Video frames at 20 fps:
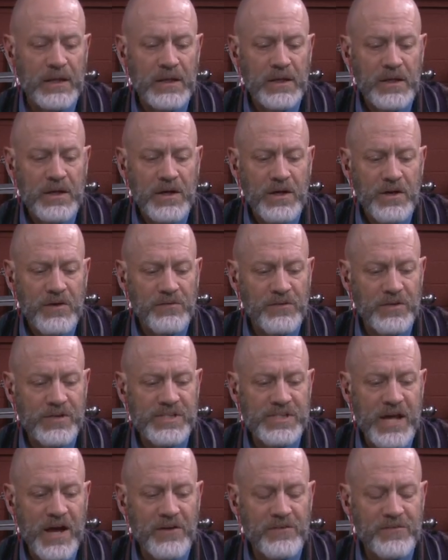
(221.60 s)
for
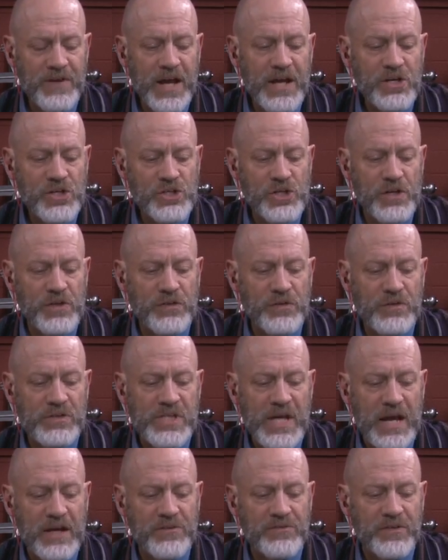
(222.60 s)
salvation through
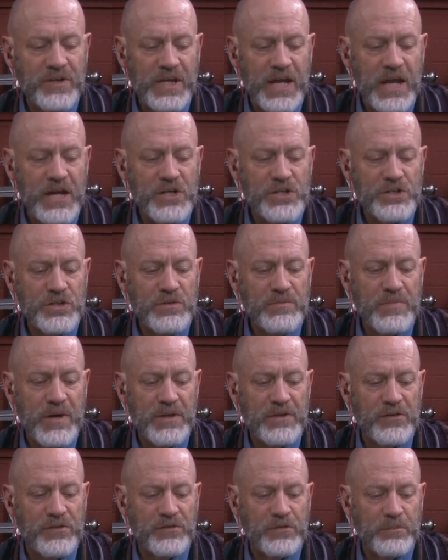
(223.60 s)
sanctification by the
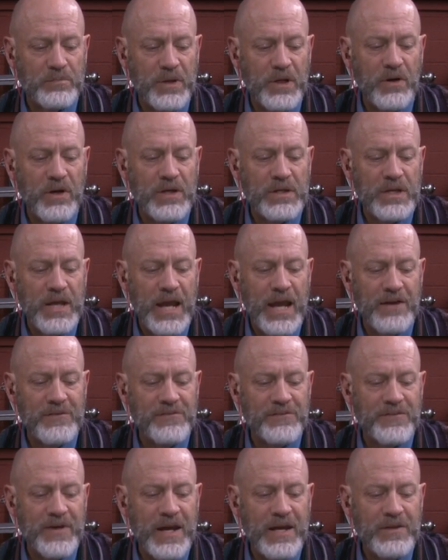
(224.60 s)
Spirit and
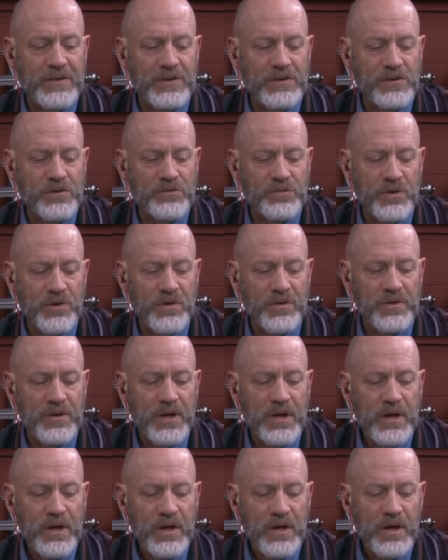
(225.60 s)
faith in the truth.
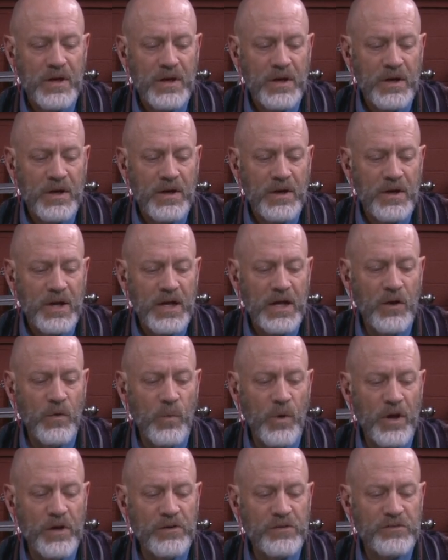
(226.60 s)
It
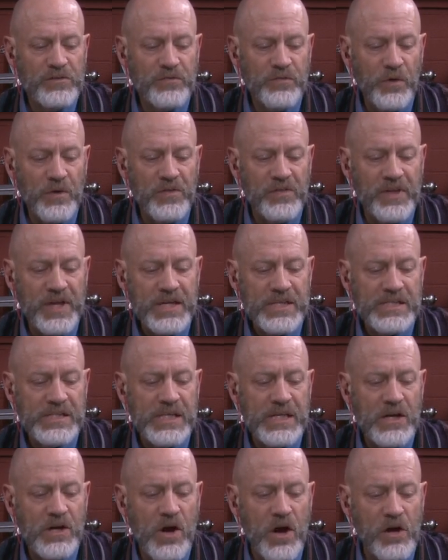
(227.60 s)
was for this he
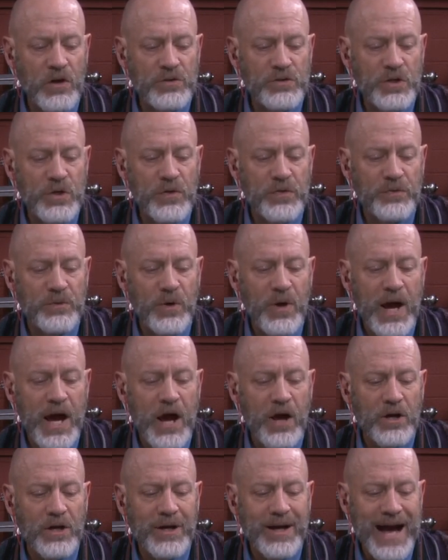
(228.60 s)
called you through our
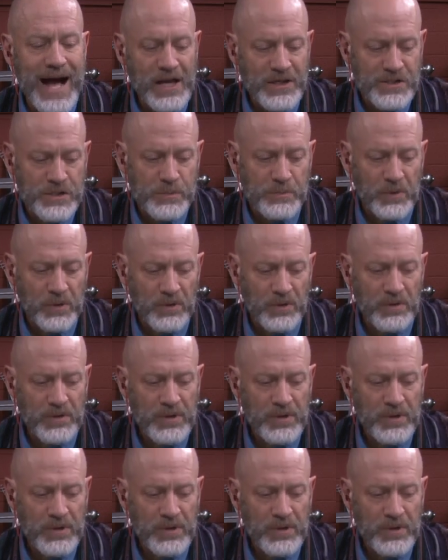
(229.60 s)
gospel,